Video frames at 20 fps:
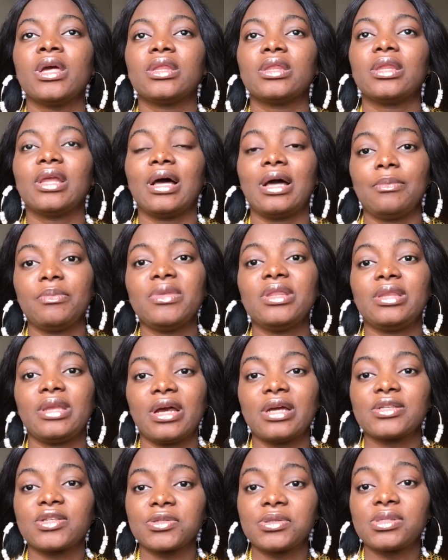That, I mean, there
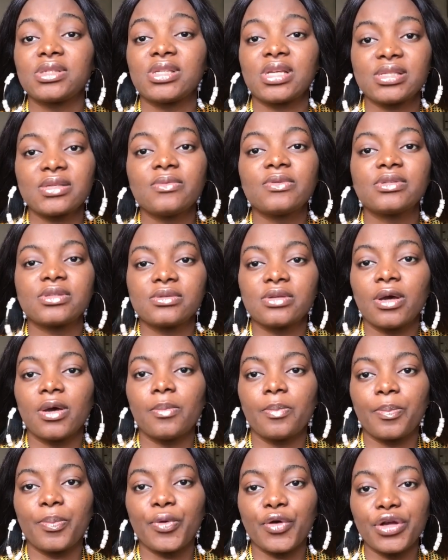are certain
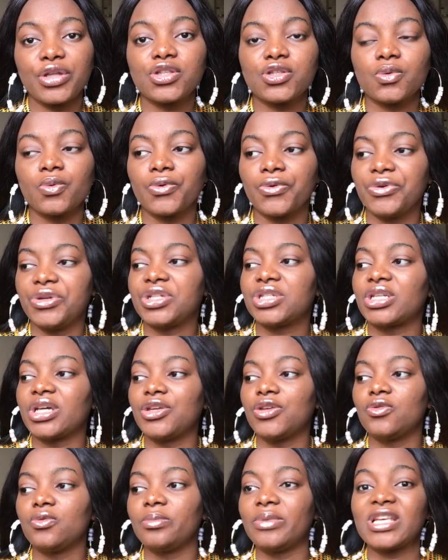points you reach that
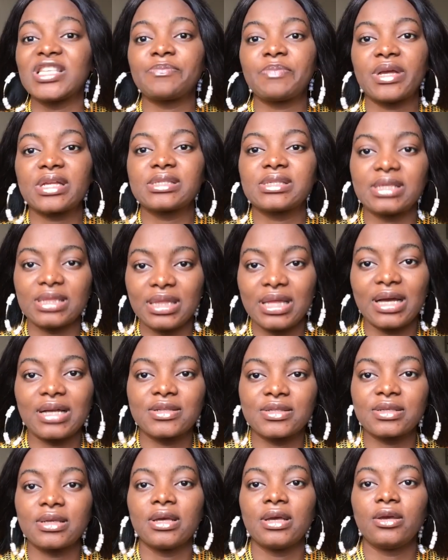you'll be expecting
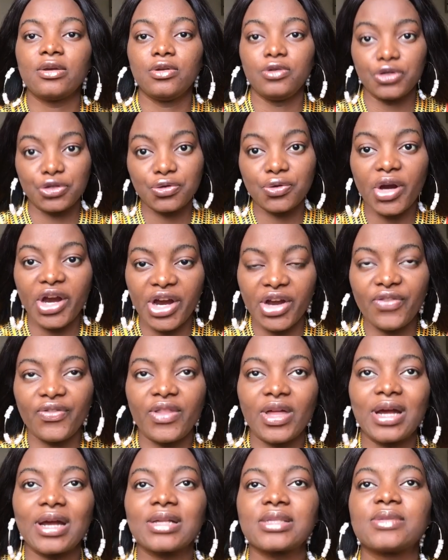that you should earn
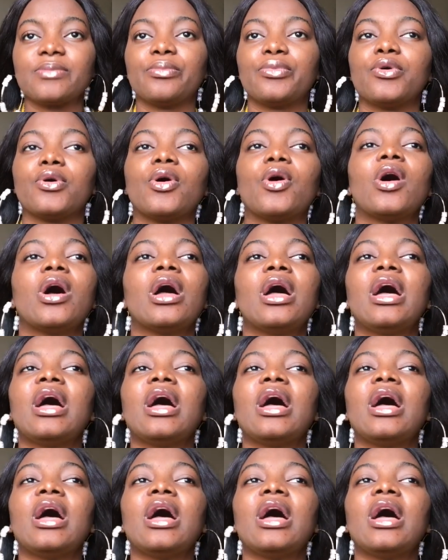that, but